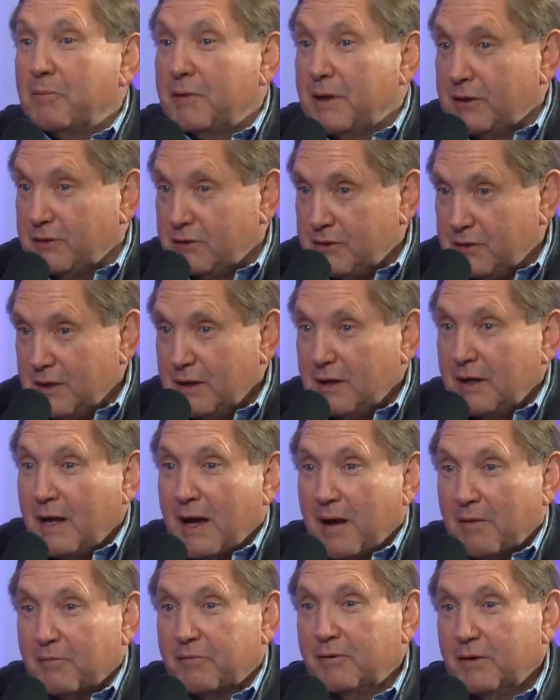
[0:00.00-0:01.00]
that did
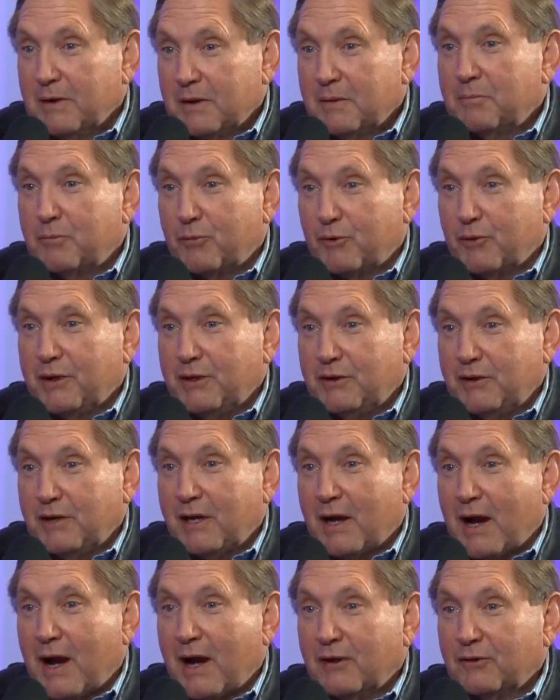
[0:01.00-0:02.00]
have Marine
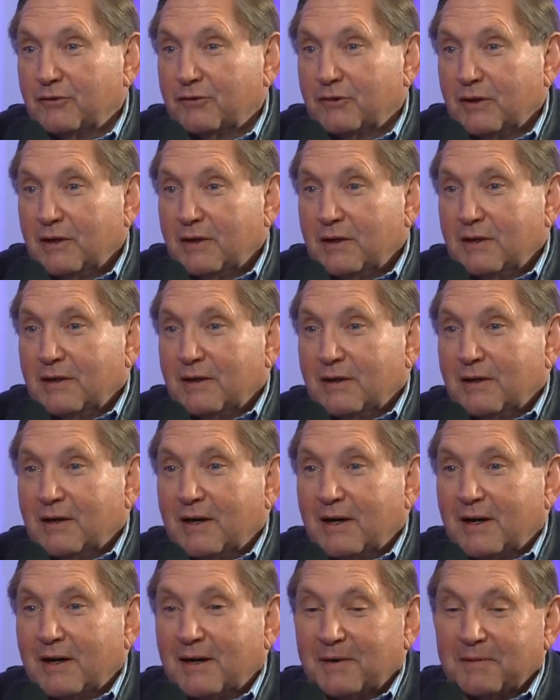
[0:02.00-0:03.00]
DIs.
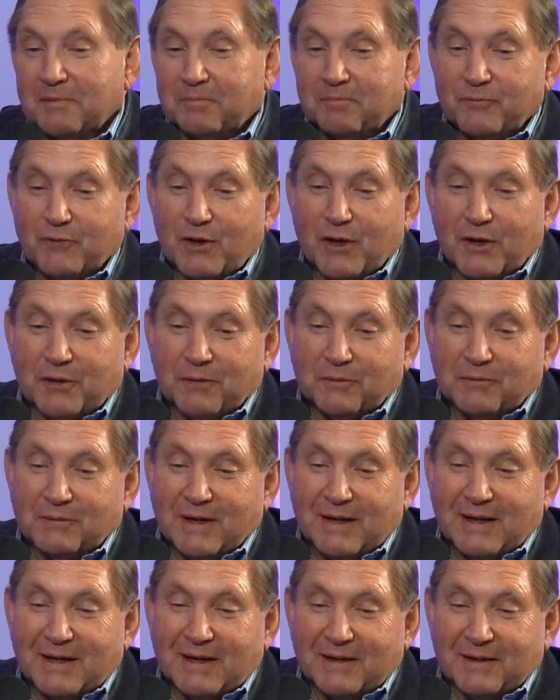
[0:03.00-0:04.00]

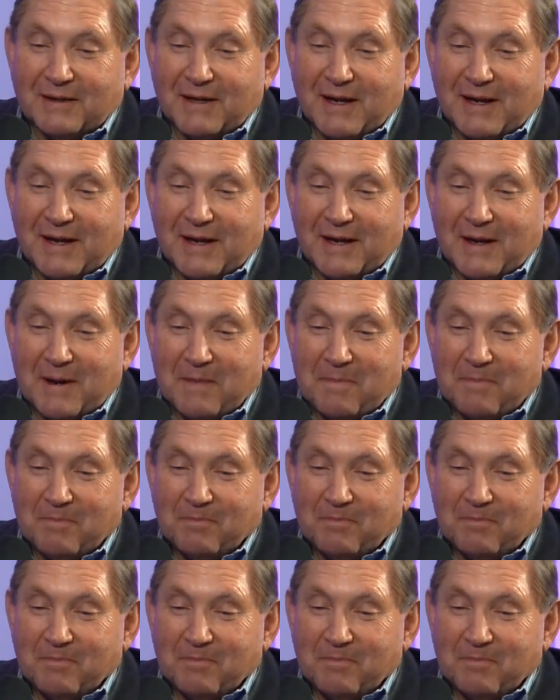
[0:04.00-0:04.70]
Right.